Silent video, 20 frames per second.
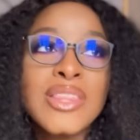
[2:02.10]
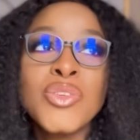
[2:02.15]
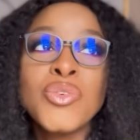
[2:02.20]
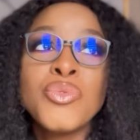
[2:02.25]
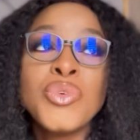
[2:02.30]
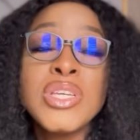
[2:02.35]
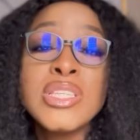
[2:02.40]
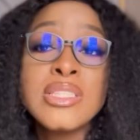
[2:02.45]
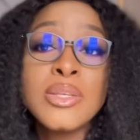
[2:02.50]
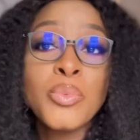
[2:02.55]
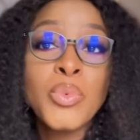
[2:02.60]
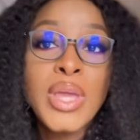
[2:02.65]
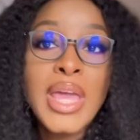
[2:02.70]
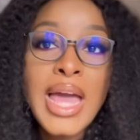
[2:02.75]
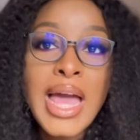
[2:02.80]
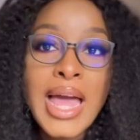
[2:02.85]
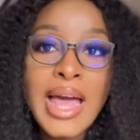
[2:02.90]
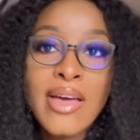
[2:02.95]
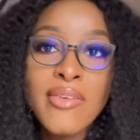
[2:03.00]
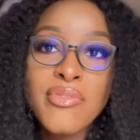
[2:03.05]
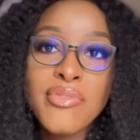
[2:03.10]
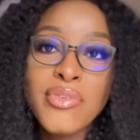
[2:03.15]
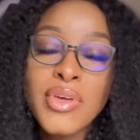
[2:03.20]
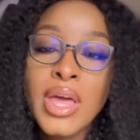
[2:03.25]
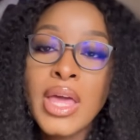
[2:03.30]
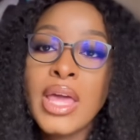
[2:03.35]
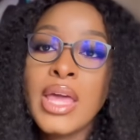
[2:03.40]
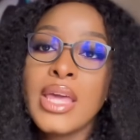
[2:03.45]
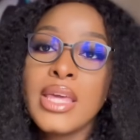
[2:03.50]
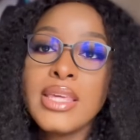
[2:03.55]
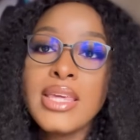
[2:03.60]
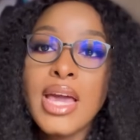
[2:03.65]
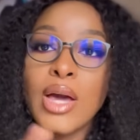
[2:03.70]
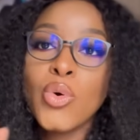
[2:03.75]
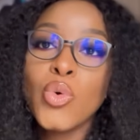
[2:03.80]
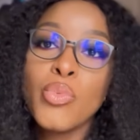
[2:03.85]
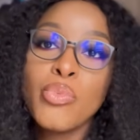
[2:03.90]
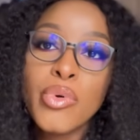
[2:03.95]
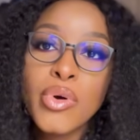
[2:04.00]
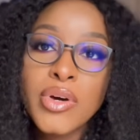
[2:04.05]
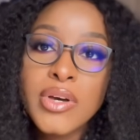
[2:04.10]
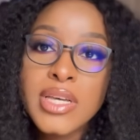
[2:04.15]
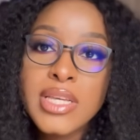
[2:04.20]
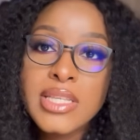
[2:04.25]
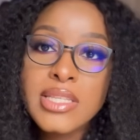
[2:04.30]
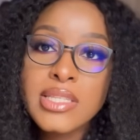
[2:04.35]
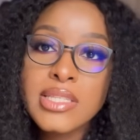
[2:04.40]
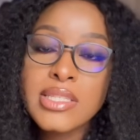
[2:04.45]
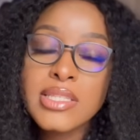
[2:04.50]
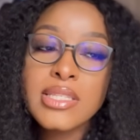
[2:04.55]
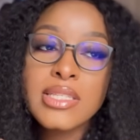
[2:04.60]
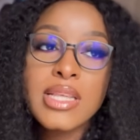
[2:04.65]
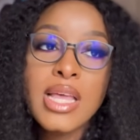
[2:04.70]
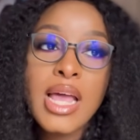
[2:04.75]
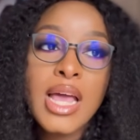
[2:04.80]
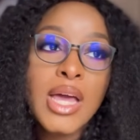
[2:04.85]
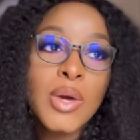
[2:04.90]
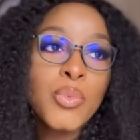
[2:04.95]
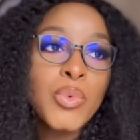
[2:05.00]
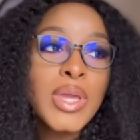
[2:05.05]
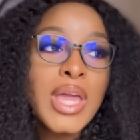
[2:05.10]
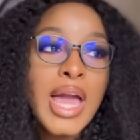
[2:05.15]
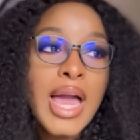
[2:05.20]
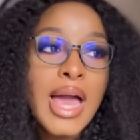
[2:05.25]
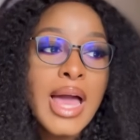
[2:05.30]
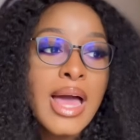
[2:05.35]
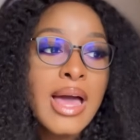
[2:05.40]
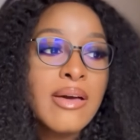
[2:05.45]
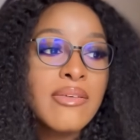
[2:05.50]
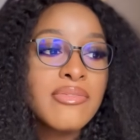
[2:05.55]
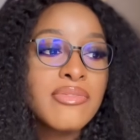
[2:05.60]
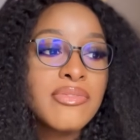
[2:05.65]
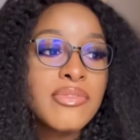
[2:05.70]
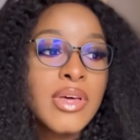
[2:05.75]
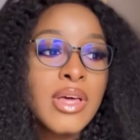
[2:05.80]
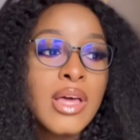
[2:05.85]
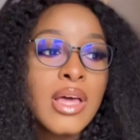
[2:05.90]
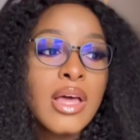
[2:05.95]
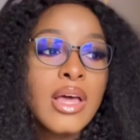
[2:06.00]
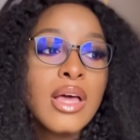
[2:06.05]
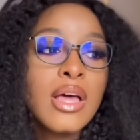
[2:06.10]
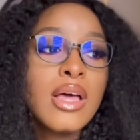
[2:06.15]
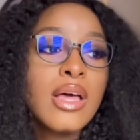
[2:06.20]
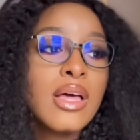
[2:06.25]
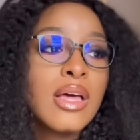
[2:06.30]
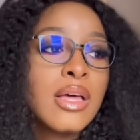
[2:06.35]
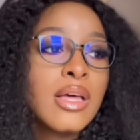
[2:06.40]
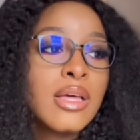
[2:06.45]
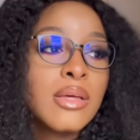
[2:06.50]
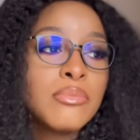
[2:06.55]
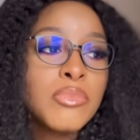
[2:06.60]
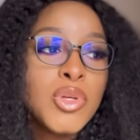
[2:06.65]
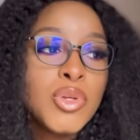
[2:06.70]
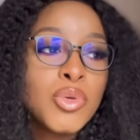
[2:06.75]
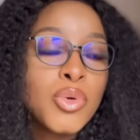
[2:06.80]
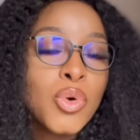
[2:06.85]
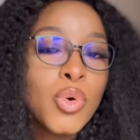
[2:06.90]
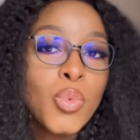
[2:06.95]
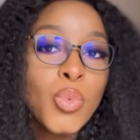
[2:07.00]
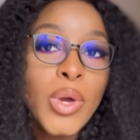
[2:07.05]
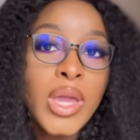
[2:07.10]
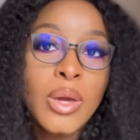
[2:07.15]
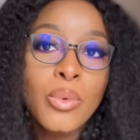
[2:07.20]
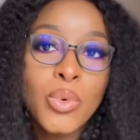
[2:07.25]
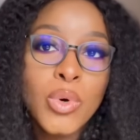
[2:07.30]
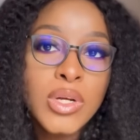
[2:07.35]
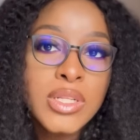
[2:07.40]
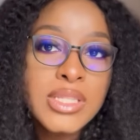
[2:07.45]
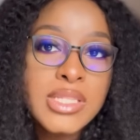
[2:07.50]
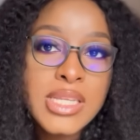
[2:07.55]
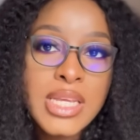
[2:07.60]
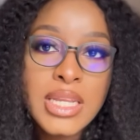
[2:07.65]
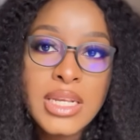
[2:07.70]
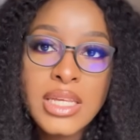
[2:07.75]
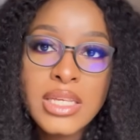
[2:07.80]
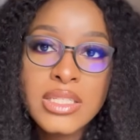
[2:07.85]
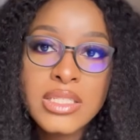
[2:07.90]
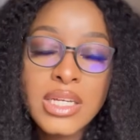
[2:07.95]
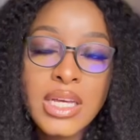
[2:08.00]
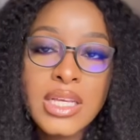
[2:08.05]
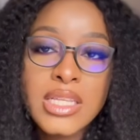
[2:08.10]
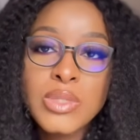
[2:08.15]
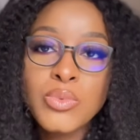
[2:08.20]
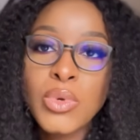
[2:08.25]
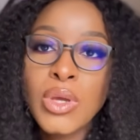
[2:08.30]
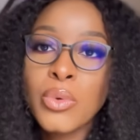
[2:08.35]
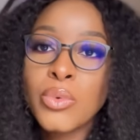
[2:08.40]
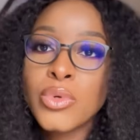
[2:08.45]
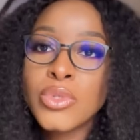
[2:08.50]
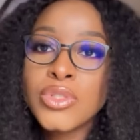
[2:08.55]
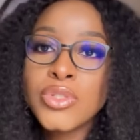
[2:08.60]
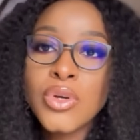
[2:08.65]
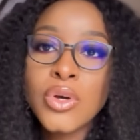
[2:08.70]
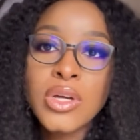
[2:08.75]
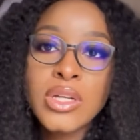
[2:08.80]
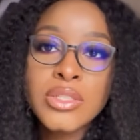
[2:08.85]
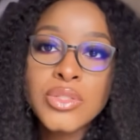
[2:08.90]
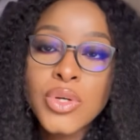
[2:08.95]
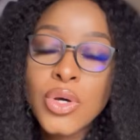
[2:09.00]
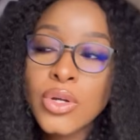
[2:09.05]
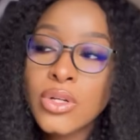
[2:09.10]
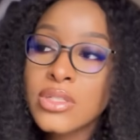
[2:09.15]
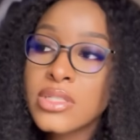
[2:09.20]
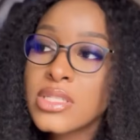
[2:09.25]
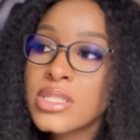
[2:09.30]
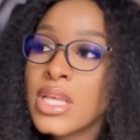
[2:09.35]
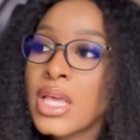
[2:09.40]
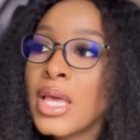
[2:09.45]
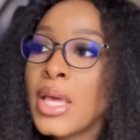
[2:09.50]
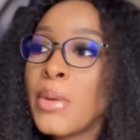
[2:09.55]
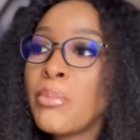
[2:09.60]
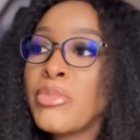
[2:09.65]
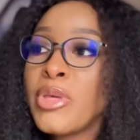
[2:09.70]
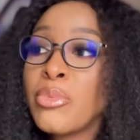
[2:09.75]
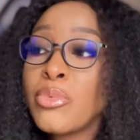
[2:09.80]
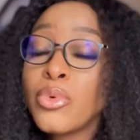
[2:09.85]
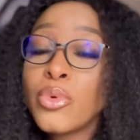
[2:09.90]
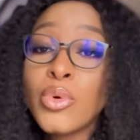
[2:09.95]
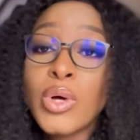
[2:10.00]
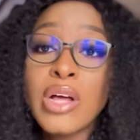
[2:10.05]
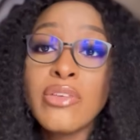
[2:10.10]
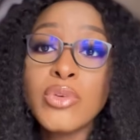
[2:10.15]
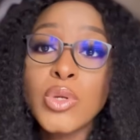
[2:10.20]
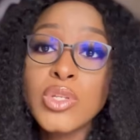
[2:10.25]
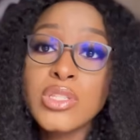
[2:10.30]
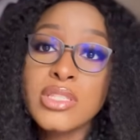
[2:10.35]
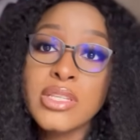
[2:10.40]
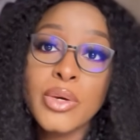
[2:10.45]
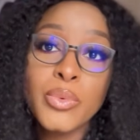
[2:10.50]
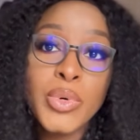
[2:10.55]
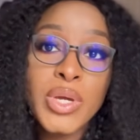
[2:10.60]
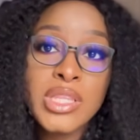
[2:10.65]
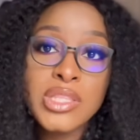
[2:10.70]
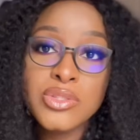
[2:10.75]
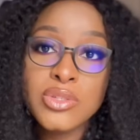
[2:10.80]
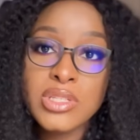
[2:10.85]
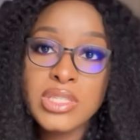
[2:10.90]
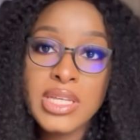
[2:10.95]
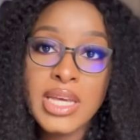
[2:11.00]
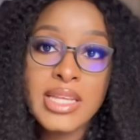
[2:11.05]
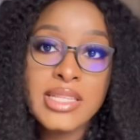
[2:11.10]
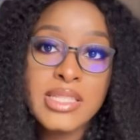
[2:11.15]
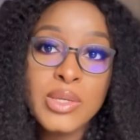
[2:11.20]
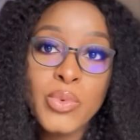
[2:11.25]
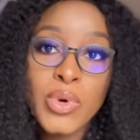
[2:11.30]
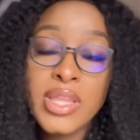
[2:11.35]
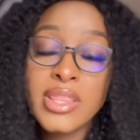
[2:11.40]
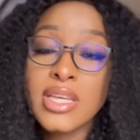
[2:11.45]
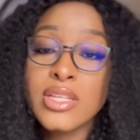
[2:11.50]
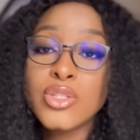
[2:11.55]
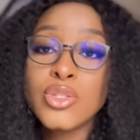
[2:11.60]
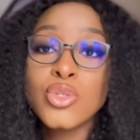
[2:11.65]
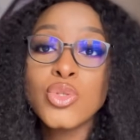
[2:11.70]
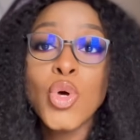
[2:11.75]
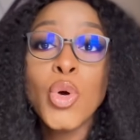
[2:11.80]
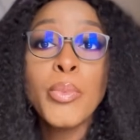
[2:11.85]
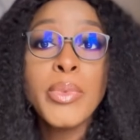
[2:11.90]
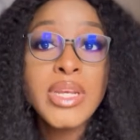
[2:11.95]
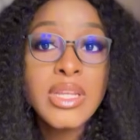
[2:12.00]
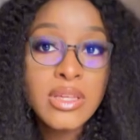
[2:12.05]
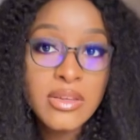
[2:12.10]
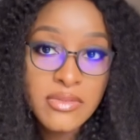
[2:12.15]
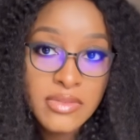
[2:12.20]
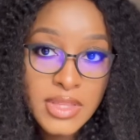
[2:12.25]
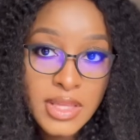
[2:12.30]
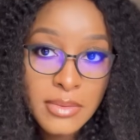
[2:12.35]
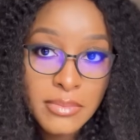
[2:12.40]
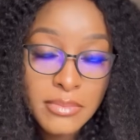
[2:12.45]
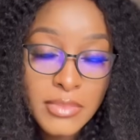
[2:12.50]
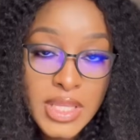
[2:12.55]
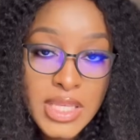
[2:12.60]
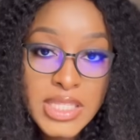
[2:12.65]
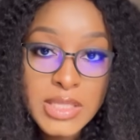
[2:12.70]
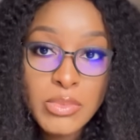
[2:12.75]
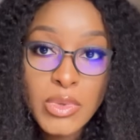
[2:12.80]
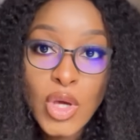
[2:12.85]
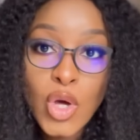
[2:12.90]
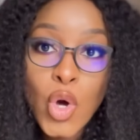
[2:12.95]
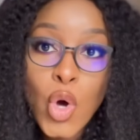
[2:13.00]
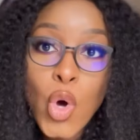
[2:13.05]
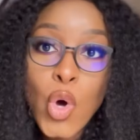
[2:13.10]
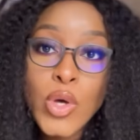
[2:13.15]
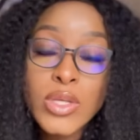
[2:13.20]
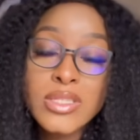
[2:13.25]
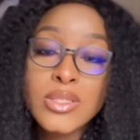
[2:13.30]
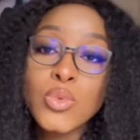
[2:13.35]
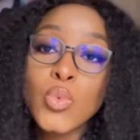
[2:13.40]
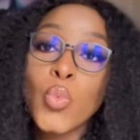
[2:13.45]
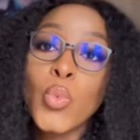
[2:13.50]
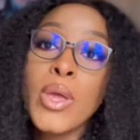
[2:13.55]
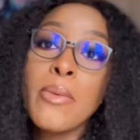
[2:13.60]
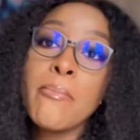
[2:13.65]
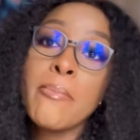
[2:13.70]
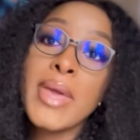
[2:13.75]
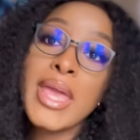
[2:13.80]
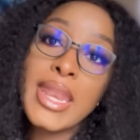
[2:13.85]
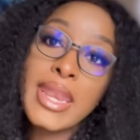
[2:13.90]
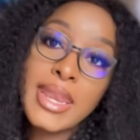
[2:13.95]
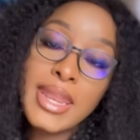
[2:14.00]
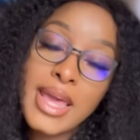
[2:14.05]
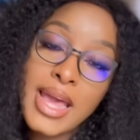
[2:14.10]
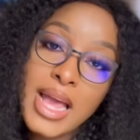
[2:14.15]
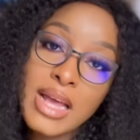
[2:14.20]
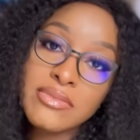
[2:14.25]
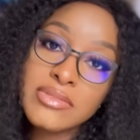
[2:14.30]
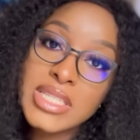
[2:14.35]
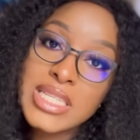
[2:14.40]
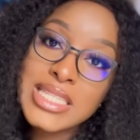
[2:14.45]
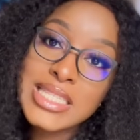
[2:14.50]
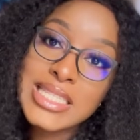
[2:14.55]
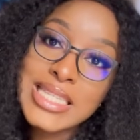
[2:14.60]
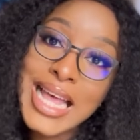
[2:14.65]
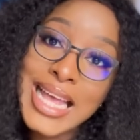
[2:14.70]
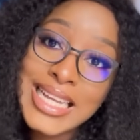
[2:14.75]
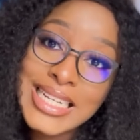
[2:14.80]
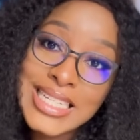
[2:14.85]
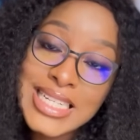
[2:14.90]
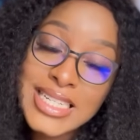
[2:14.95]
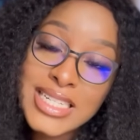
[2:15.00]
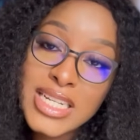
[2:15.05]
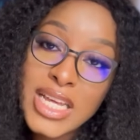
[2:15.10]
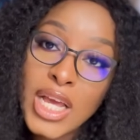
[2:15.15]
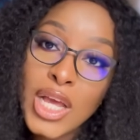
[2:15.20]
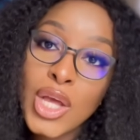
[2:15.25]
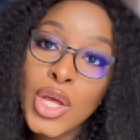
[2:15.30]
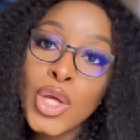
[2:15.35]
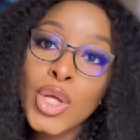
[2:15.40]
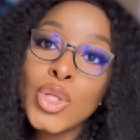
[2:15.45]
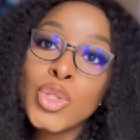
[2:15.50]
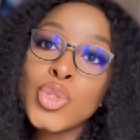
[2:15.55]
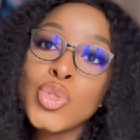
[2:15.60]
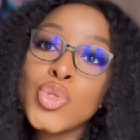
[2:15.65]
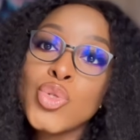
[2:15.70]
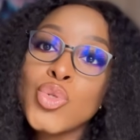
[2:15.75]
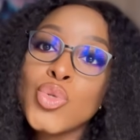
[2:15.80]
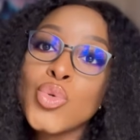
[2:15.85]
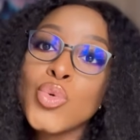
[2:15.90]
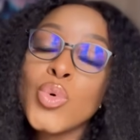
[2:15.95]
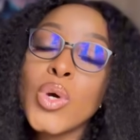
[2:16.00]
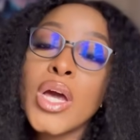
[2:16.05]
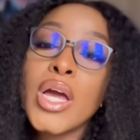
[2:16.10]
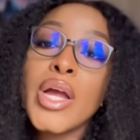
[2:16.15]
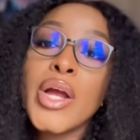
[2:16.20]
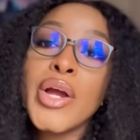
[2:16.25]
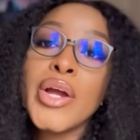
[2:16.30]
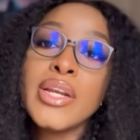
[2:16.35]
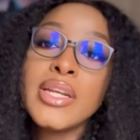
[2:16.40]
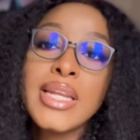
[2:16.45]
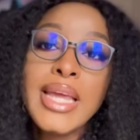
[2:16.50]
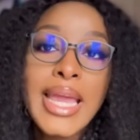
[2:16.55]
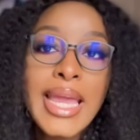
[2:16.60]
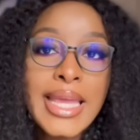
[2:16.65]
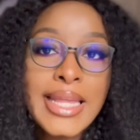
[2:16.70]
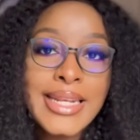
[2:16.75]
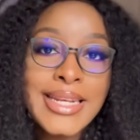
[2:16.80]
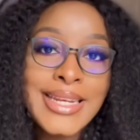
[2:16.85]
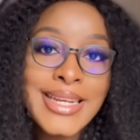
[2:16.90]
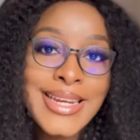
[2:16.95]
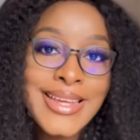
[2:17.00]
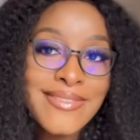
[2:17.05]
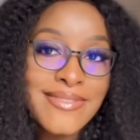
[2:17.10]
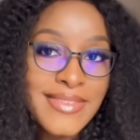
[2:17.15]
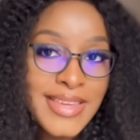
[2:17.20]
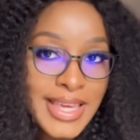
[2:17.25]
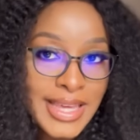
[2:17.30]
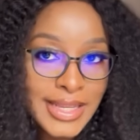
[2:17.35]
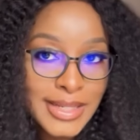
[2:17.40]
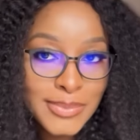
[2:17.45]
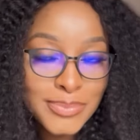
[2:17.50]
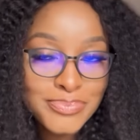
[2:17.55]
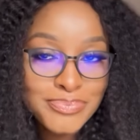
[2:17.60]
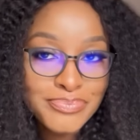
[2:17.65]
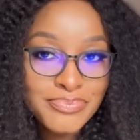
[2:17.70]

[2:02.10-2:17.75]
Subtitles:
the reason we have Yahoo boys and we have wayward teenagers, wayward young adults, people who have lost their way in society, why there's so many of them, is because women have decided to earn a living